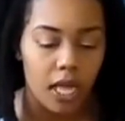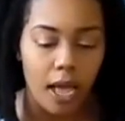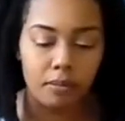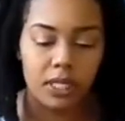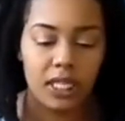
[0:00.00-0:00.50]

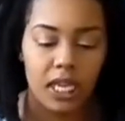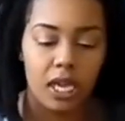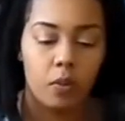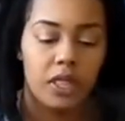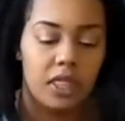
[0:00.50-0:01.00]
I'm
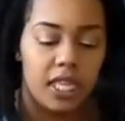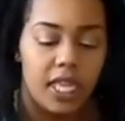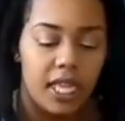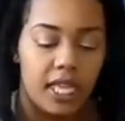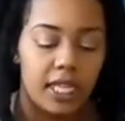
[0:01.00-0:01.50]
seeing with
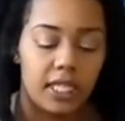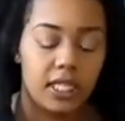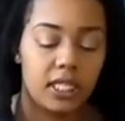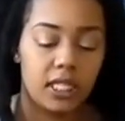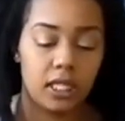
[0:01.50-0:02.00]

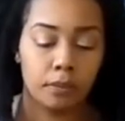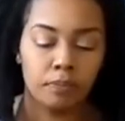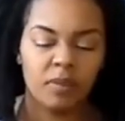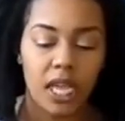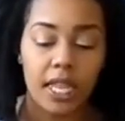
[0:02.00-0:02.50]
this,
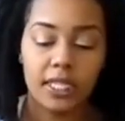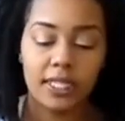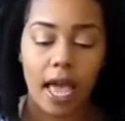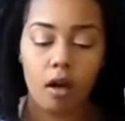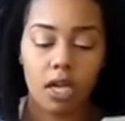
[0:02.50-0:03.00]
and this
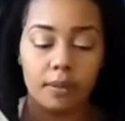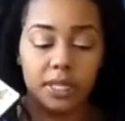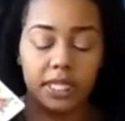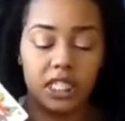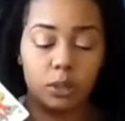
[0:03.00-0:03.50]
is
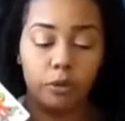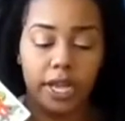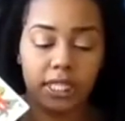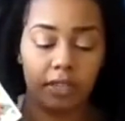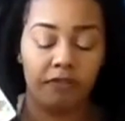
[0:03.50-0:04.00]
outcomes, this is
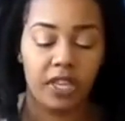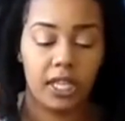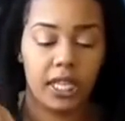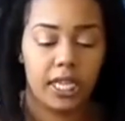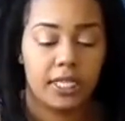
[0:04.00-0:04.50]
present
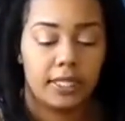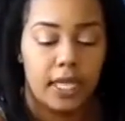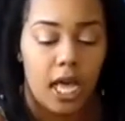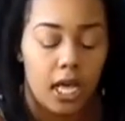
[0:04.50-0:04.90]
feelings.